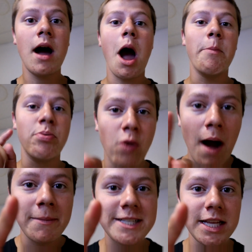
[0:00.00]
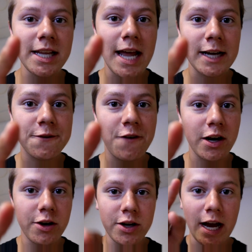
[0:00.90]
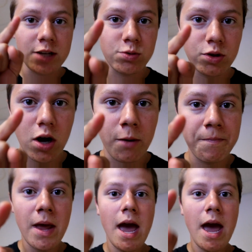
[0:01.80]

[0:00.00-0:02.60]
I promise in the next video you guys will know.